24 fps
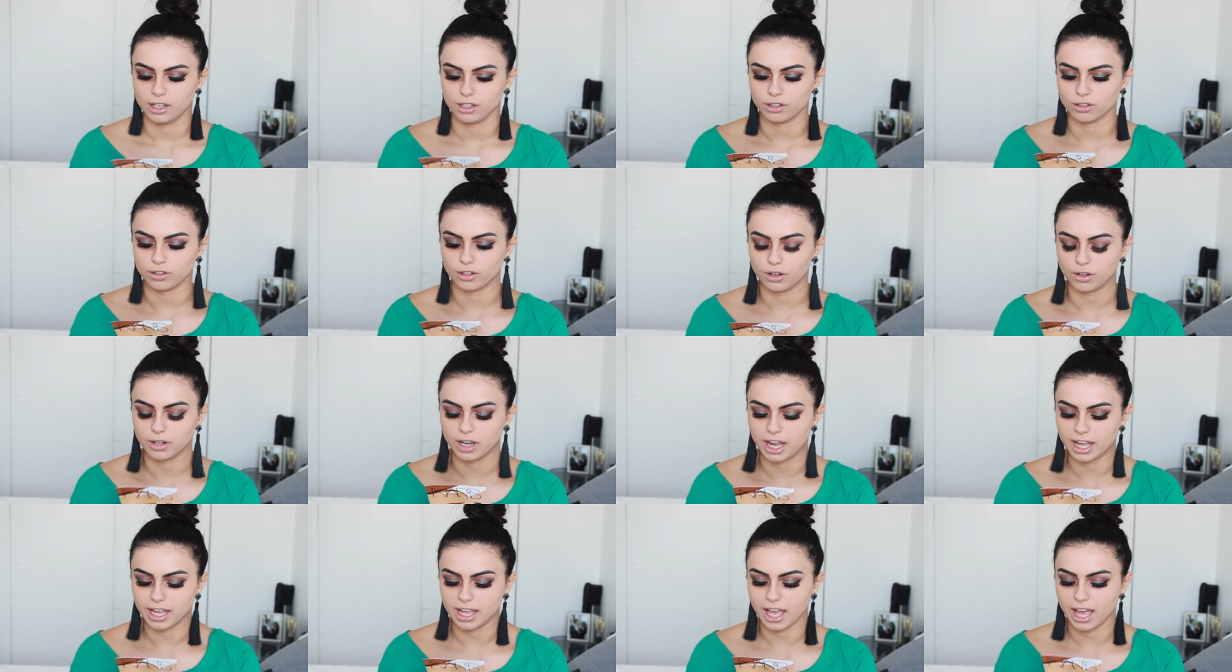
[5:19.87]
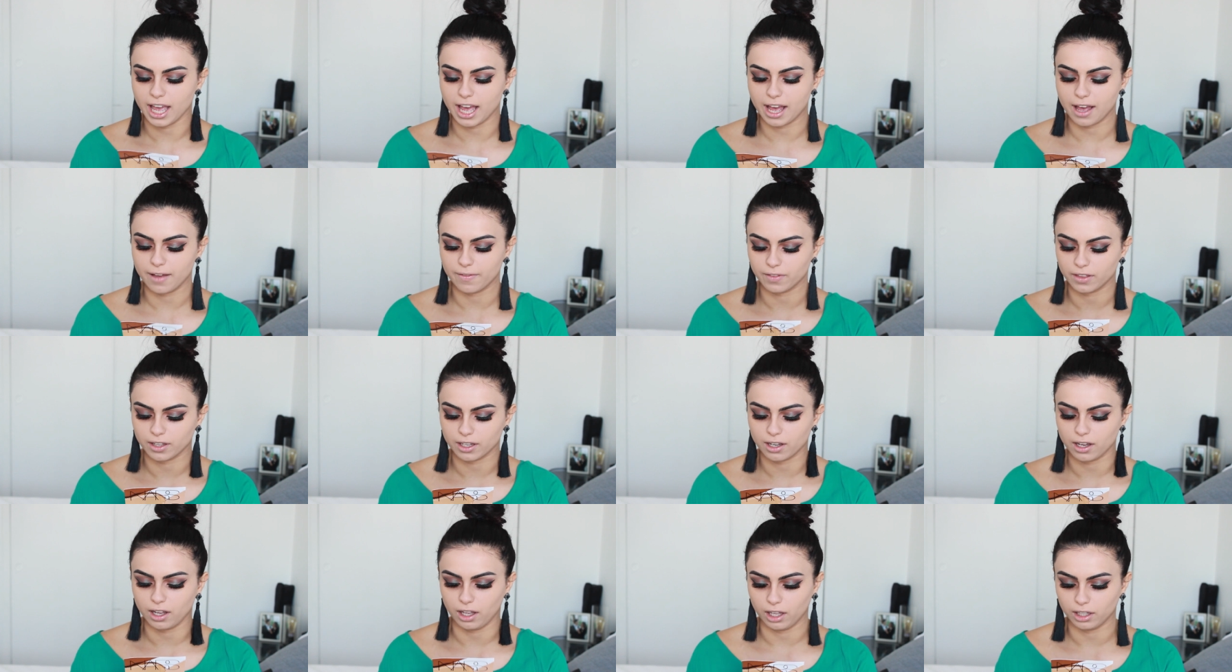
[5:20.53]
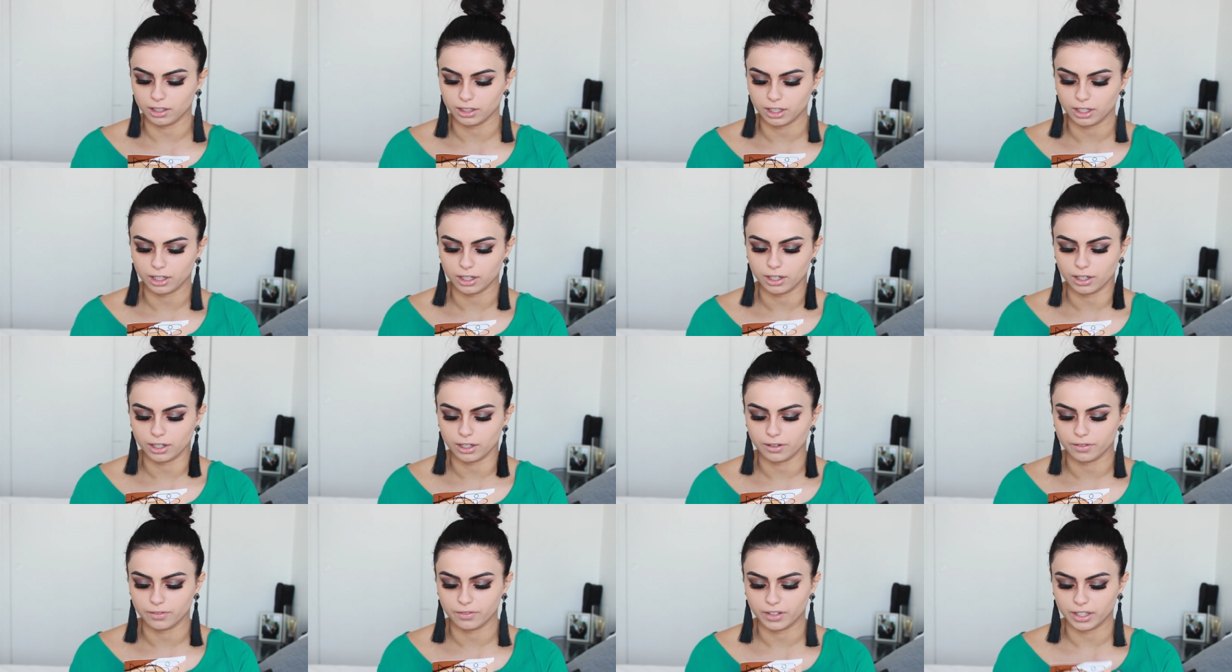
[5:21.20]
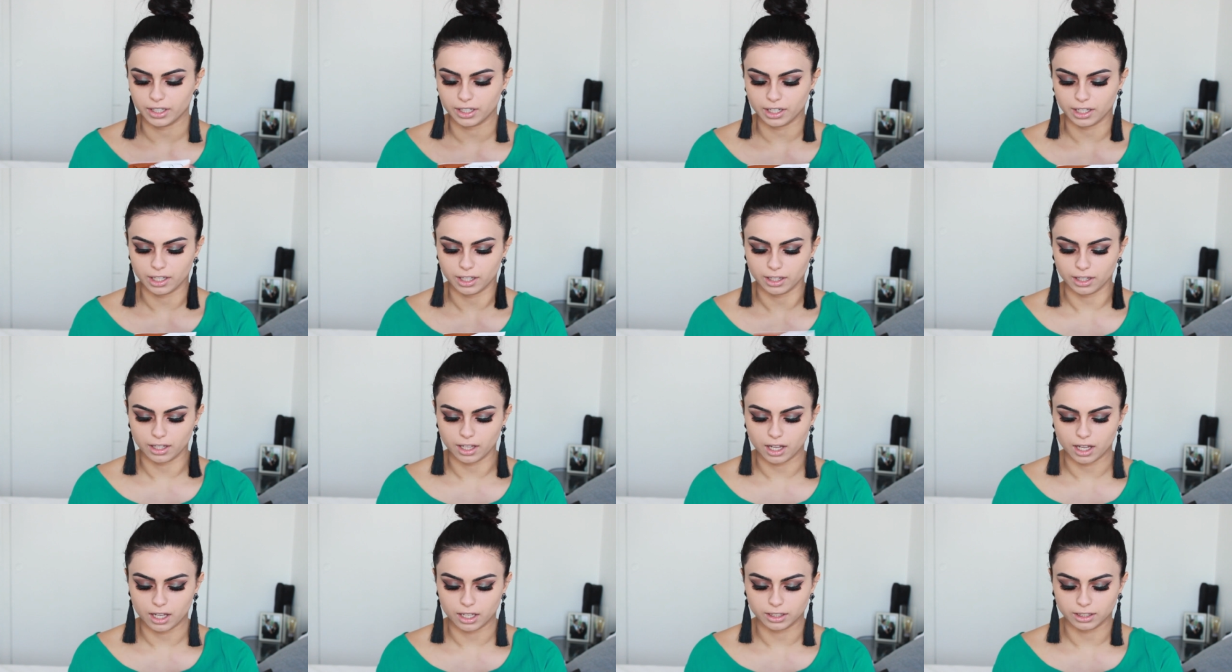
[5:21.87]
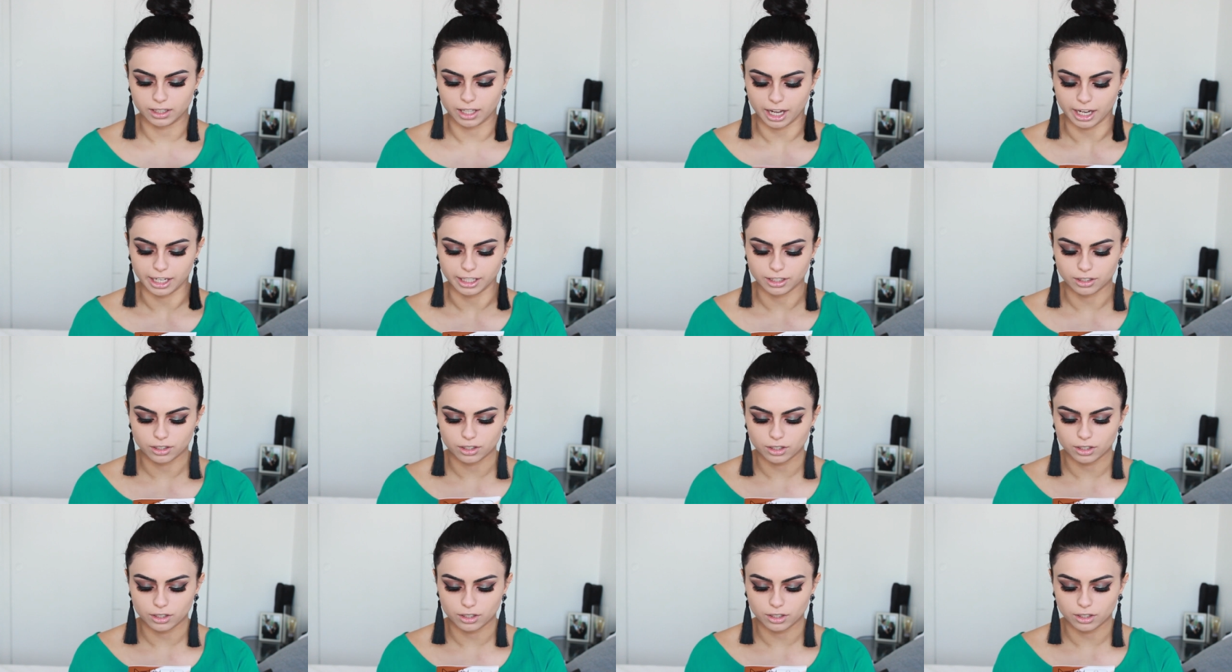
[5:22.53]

So I have the color Vanilla Light